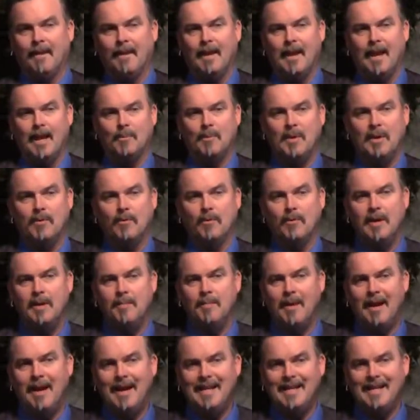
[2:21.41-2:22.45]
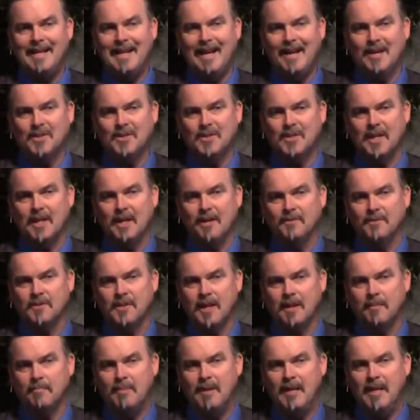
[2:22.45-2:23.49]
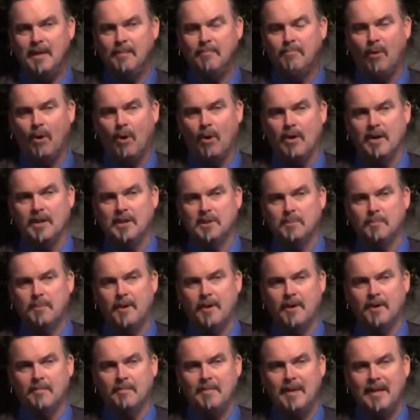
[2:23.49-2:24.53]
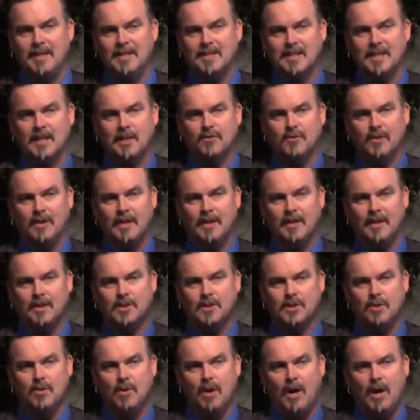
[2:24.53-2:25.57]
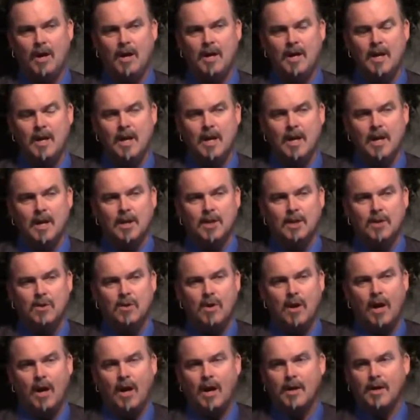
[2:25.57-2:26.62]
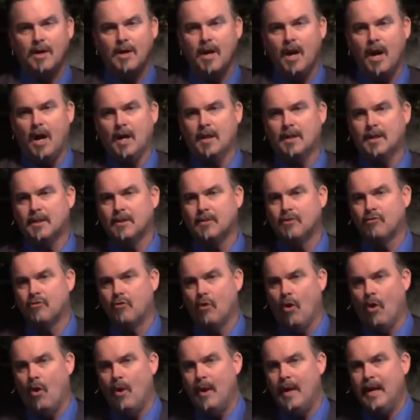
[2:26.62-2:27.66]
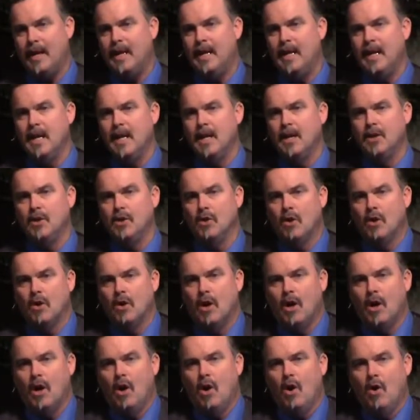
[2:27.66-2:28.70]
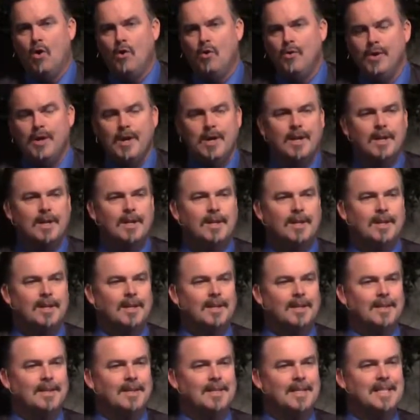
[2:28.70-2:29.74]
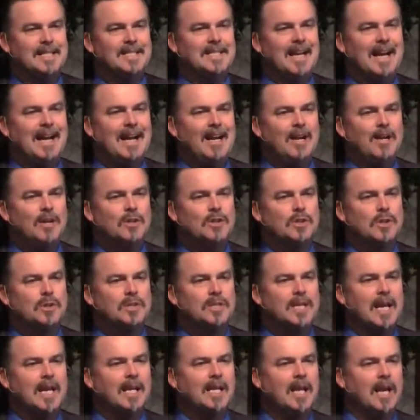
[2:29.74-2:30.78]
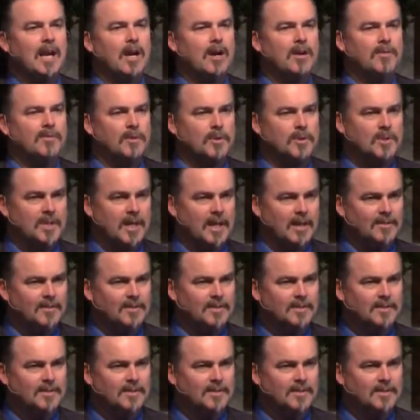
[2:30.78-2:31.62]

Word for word: and we reminded ourselves that being poor in spirit means literally that you are, you are not drawing your own desire to take care of yourself,